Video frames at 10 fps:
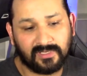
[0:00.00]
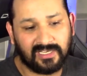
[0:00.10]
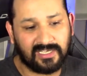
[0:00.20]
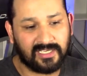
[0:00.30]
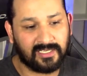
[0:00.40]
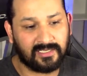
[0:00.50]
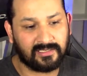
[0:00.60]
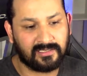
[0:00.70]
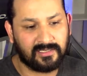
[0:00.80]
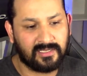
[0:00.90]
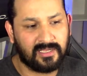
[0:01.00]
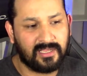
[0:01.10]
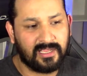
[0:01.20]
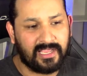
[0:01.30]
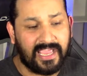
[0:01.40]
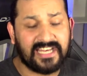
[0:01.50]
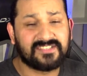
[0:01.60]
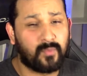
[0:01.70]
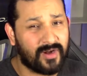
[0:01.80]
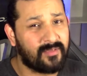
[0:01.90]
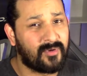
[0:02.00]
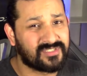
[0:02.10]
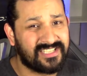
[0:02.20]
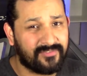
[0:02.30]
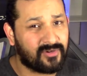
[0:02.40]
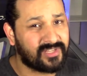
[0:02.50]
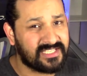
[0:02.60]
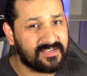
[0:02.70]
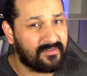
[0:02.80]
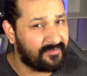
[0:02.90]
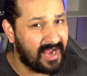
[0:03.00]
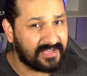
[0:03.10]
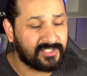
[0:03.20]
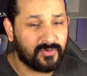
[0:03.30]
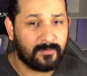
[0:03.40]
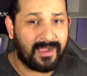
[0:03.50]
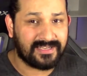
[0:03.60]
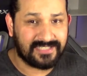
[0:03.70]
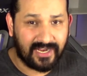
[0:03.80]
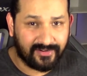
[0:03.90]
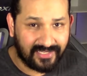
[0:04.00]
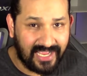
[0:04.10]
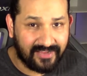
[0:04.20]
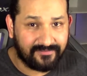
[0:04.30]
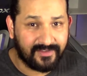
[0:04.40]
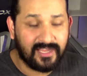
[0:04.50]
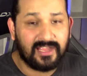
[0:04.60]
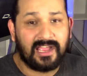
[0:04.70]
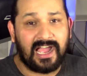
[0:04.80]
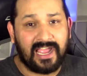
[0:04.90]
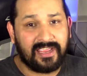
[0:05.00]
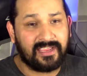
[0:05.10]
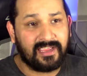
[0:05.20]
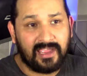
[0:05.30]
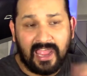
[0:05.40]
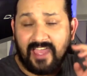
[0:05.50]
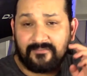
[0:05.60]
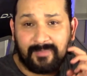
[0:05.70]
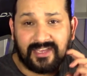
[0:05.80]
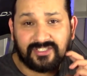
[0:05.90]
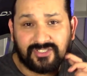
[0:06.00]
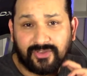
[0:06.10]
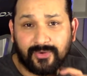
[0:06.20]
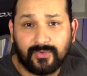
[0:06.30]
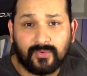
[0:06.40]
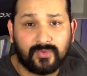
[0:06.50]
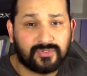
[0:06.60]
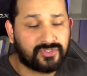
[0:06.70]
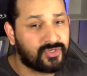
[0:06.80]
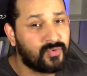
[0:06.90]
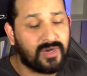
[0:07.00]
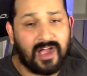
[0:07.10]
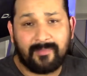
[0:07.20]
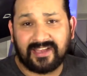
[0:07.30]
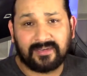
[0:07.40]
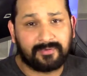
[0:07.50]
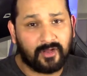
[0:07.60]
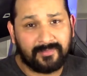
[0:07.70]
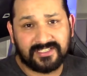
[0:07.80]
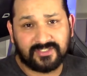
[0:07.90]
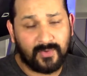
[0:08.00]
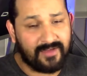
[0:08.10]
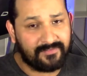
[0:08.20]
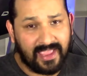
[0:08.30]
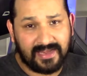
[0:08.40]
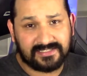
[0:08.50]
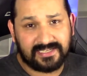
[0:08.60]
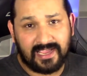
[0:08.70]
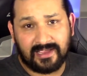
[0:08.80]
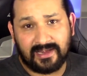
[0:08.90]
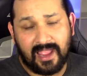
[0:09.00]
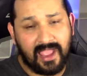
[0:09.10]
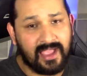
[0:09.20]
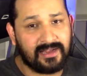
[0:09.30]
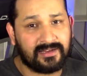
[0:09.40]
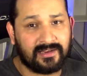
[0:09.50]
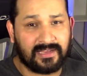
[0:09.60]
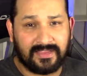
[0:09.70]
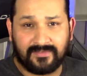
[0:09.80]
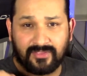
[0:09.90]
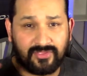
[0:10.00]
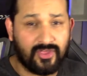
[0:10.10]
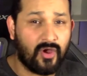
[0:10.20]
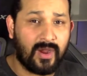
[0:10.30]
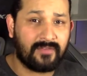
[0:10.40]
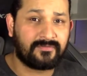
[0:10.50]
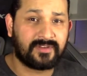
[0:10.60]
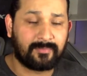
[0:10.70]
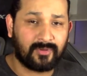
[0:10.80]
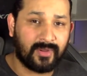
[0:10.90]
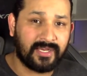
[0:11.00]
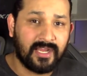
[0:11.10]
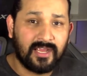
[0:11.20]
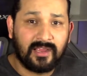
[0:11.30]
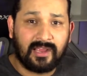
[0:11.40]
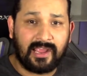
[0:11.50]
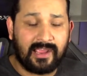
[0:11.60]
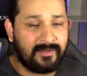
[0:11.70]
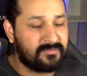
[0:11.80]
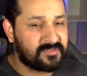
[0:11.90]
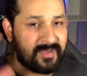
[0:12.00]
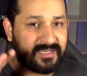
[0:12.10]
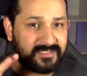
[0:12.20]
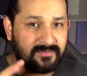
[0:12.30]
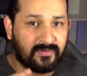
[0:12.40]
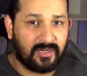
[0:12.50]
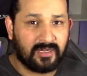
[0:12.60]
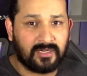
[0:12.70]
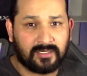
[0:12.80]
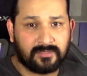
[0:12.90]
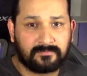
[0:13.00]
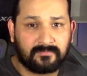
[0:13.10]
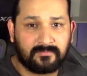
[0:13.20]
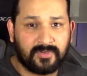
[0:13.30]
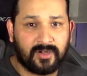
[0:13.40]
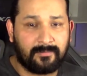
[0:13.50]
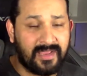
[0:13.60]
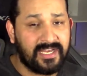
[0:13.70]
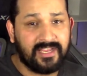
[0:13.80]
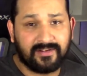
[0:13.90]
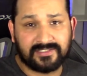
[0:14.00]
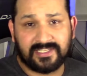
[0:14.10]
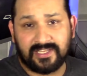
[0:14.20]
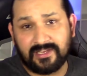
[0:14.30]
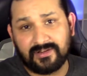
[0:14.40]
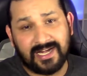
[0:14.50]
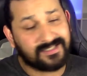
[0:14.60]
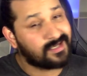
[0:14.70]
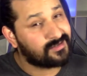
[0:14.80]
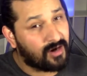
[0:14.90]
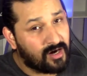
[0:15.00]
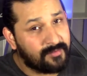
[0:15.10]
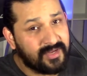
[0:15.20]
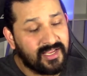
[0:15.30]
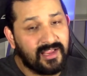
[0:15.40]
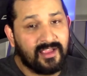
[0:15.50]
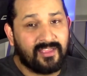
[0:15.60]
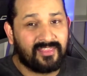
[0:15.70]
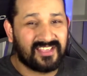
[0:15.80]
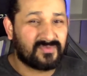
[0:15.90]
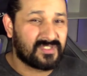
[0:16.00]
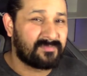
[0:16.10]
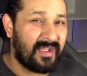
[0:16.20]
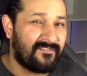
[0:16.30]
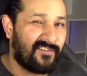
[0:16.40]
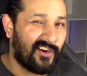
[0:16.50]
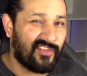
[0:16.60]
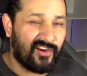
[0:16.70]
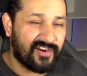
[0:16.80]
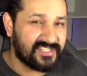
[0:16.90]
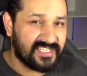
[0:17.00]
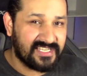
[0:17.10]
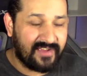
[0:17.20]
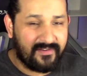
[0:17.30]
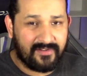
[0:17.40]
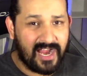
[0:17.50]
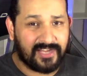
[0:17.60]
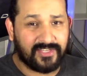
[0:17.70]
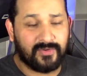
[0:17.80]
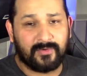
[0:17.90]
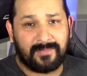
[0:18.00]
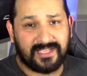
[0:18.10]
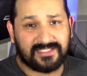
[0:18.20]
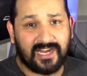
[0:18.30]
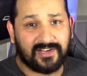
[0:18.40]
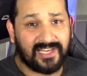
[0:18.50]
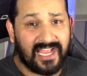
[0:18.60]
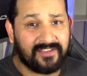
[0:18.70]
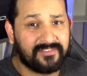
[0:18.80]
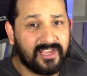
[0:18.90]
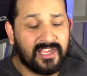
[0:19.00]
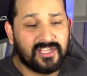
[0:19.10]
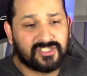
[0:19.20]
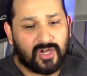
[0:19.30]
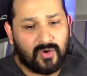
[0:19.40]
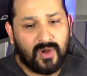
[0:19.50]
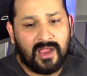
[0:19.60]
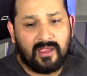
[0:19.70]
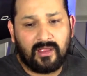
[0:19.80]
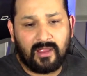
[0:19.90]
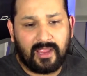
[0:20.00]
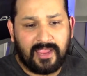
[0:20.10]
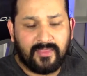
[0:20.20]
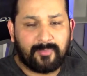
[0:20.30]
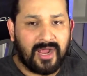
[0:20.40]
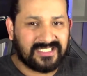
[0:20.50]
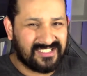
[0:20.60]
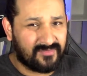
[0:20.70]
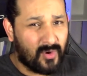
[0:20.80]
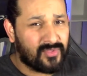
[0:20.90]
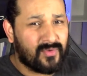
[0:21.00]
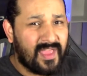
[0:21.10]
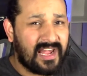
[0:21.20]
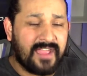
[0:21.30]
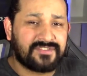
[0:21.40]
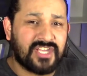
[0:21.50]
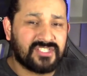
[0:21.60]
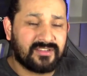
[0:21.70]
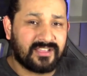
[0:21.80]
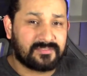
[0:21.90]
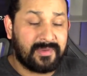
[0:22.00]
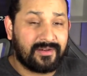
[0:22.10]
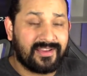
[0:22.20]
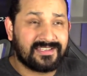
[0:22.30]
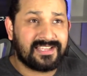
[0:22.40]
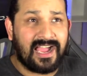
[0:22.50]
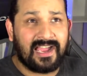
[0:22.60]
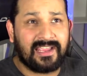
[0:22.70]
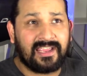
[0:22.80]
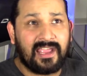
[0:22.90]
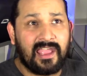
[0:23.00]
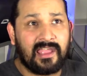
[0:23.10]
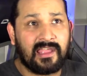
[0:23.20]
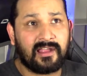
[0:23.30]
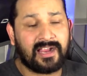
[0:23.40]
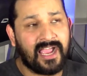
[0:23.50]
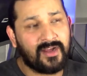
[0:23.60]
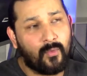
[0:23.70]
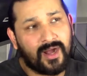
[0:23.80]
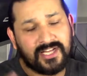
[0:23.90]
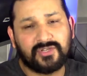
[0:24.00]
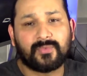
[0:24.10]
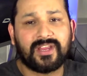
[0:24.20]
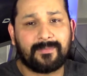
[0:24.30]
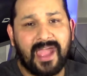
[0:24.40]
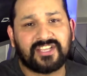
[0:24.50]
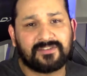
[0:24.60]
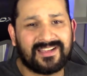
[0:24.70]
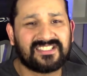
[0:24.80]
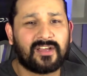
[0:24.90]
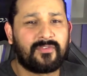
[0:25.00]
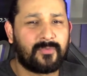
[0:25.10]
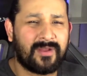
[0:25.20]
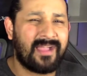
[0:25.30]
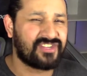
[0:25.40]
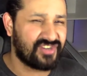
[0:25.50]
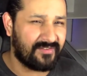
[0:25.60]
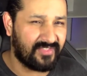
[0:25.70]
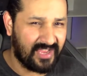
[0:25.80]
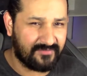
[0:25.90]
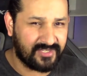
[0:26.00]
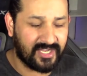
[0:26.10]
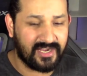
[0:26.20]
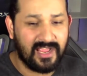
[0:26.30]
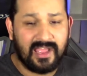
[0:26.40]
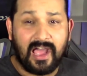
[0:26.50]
Uh, it is one of the most difficult things I've ever had to do in my entire life. I have been through two combat deployments to Afghanistan, and even though I've deployed and spent uh, you know, many years in the United States Army, this was by far the hardest thing I've ever had to do in my entire life. So in the process of going through that life-changing experience, I kind of wanted to reimagine myself and reimagine everything I've done.